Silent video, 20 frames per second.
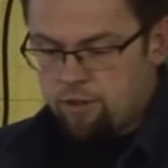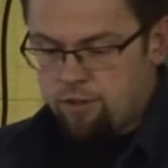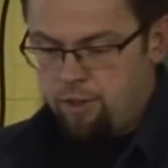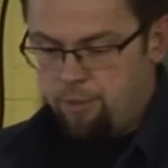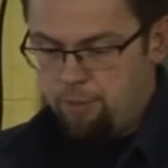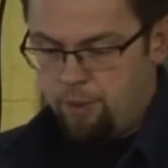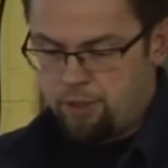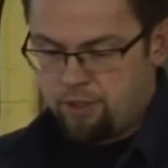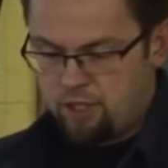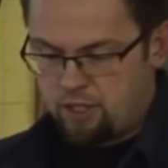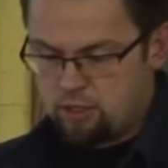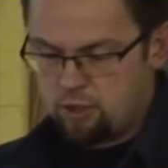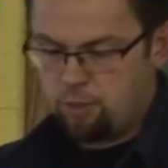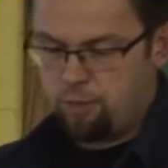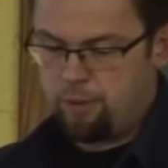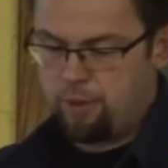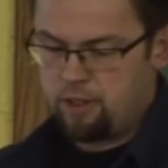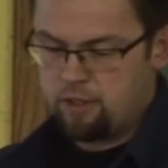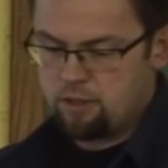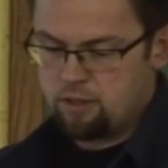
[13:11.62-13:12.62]
the
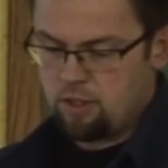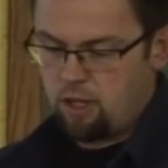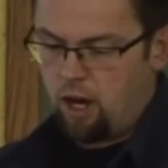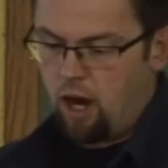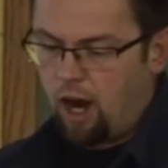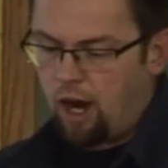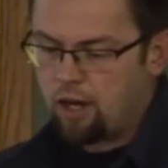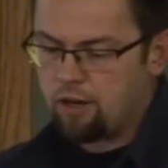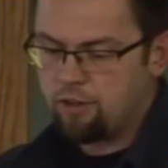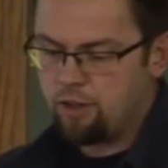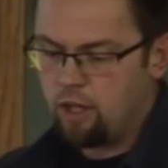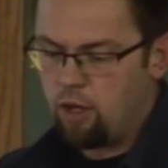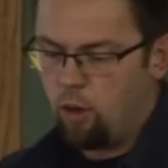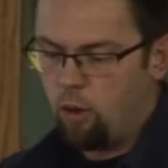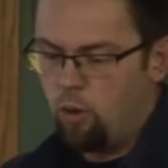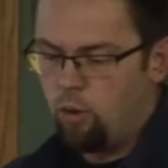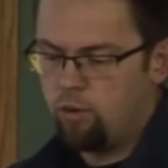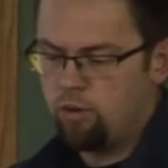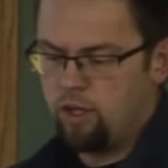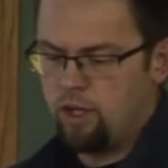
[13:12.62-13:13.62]
participants are the
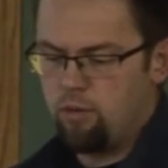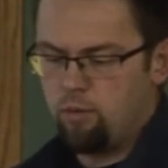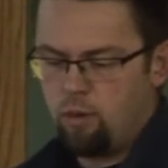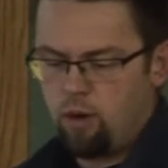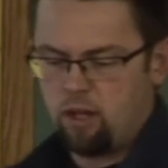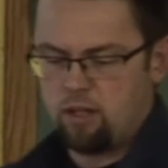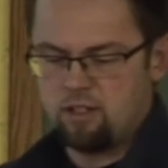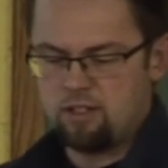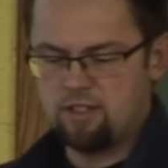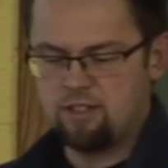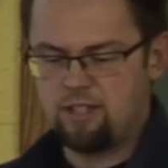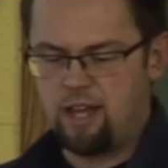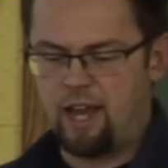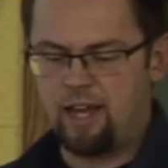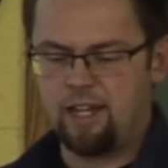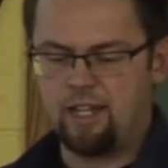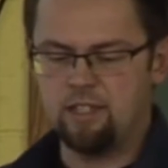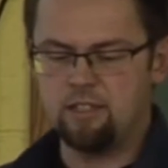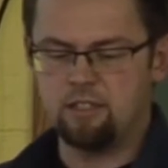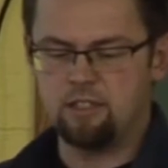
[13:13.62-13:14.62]
only ones
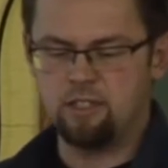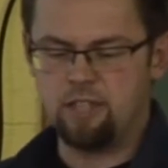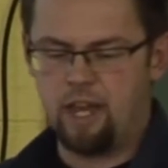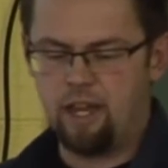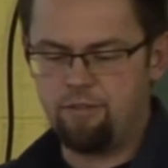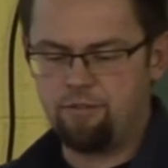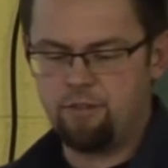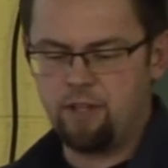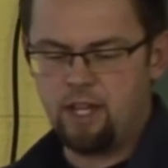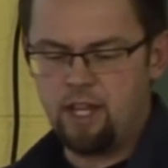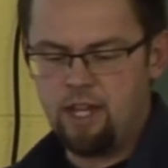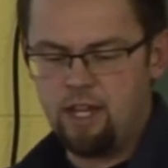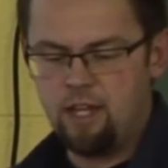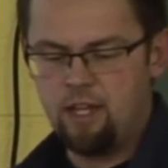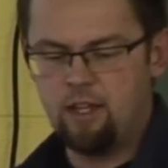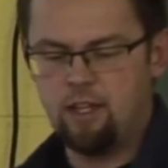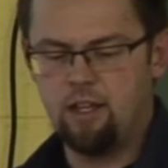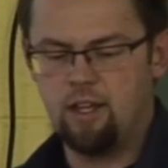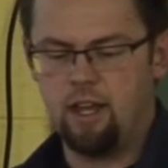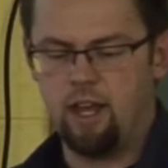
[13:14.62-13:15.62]
signing
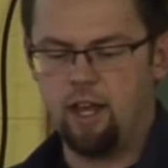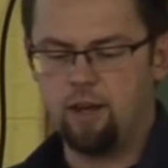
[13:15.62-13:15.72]
safety